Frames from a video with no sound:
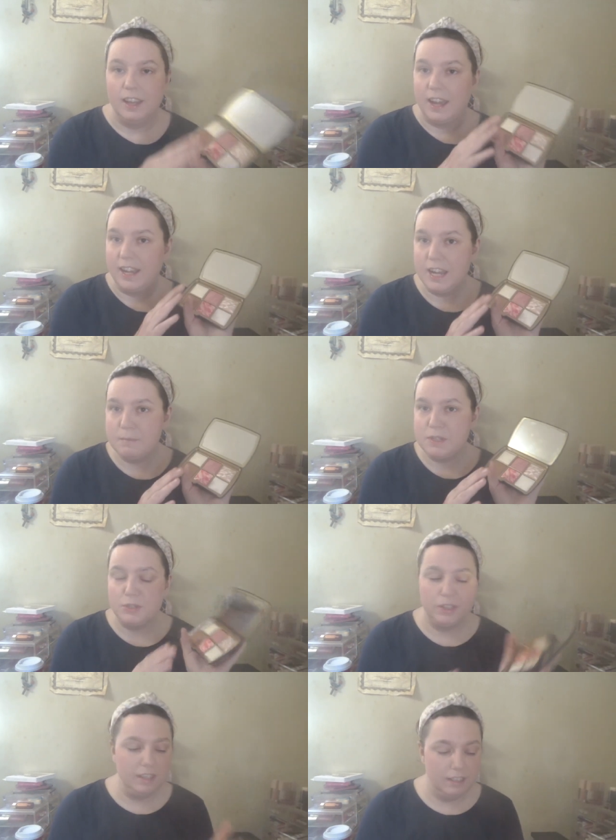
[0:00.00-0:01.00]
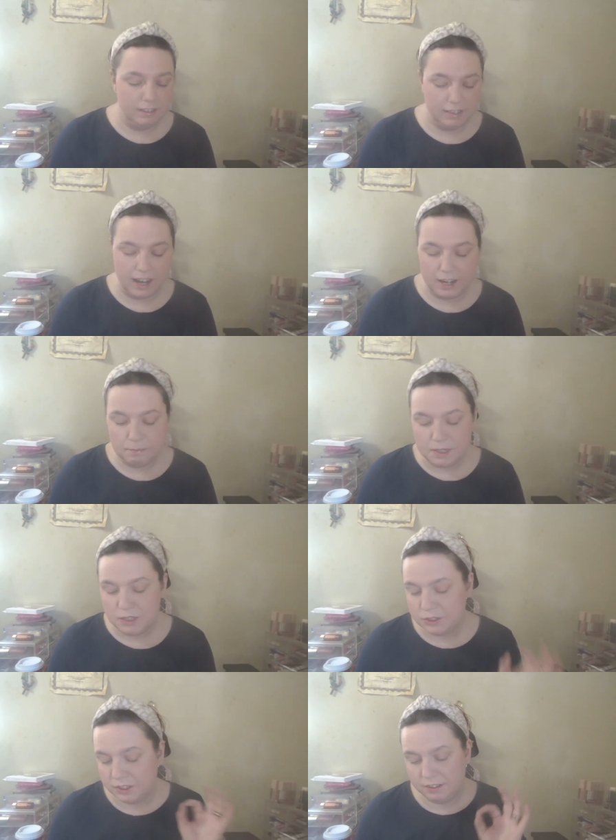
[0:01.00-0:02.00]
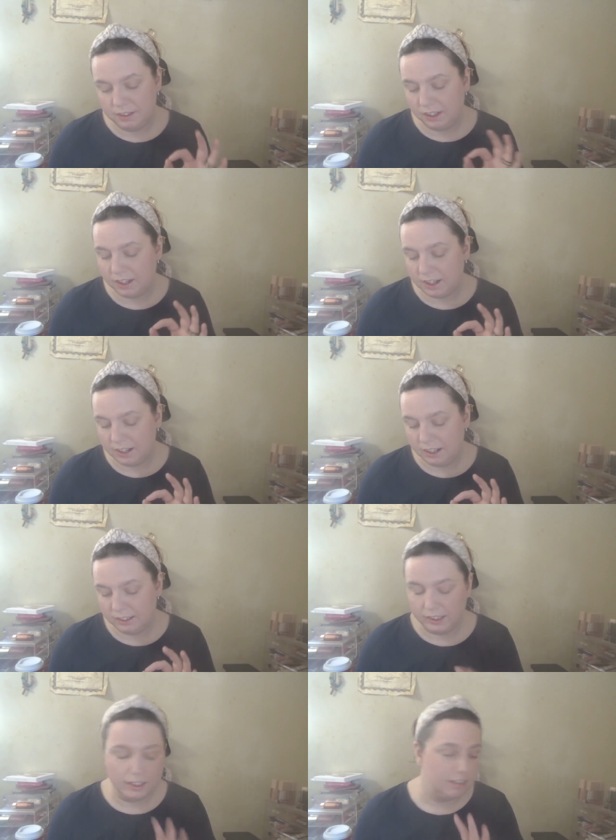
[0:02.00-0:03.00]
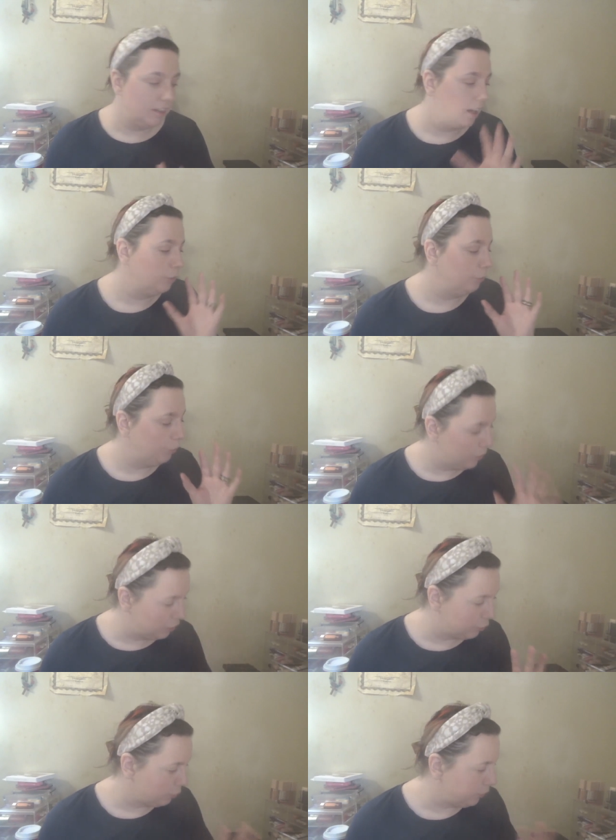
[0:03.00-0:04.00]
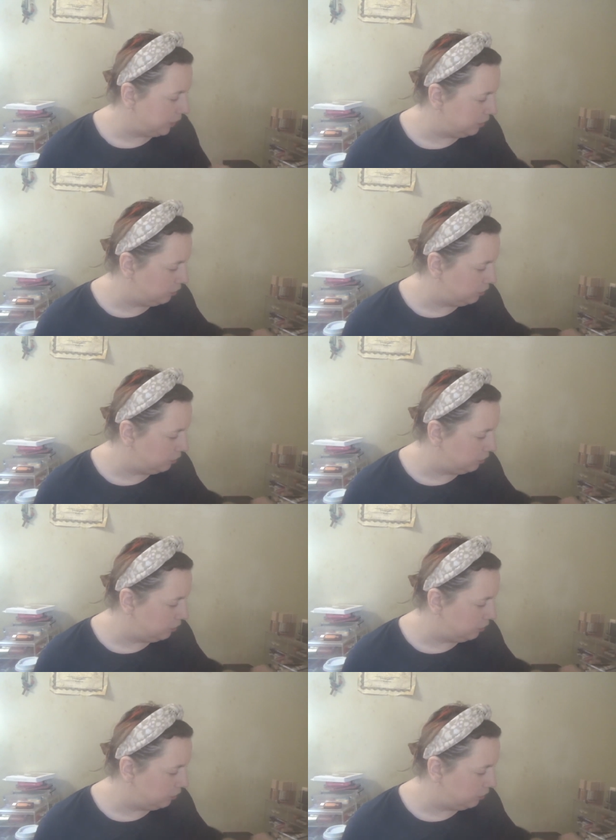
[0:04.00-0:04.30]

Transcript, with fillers: I am enjoying this. I've been enjoying since I got it. Like I said, I was going